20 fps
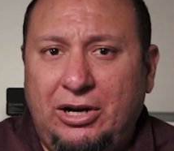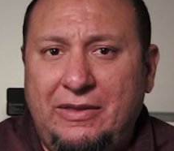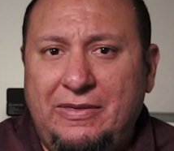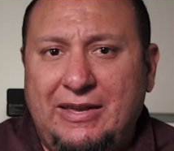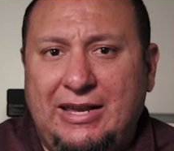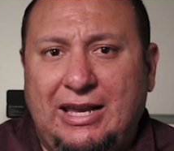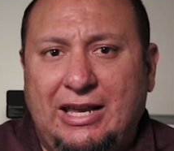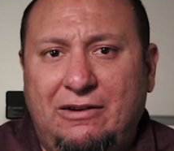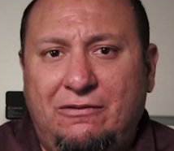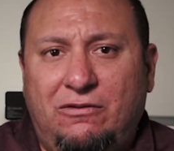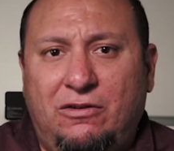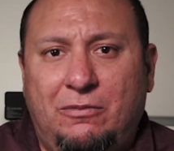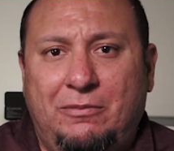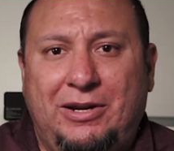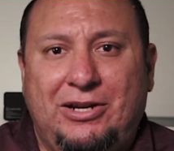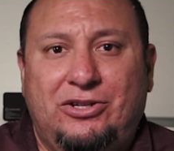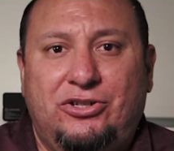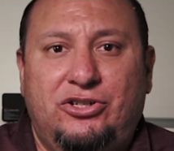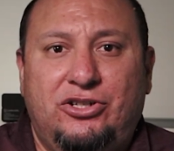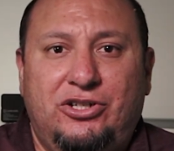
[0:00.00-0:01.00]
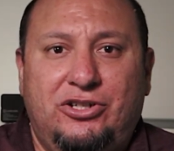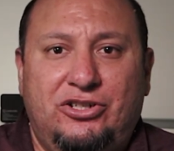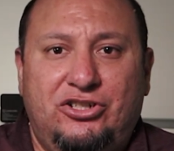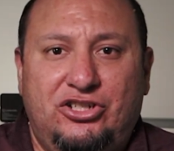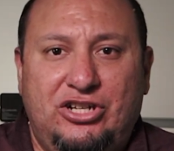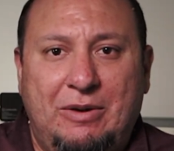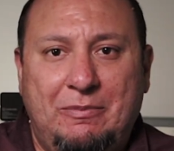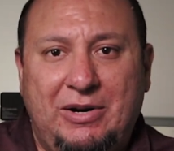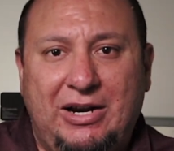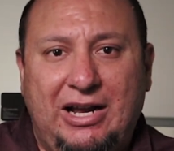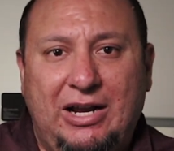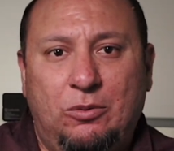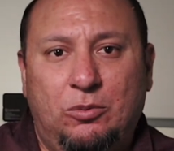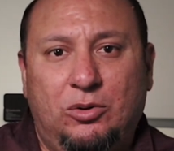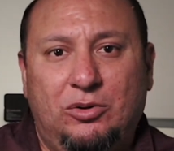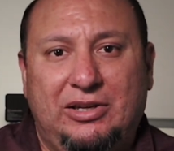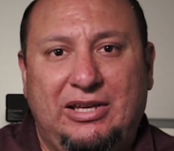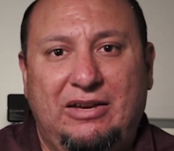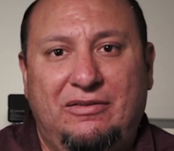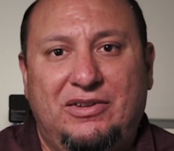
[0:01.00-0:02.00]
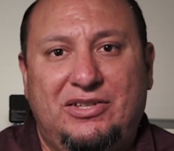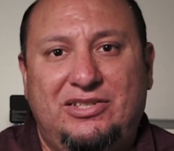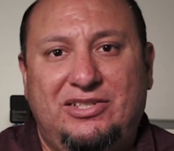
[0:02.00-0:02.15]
in the information, Gemini will give us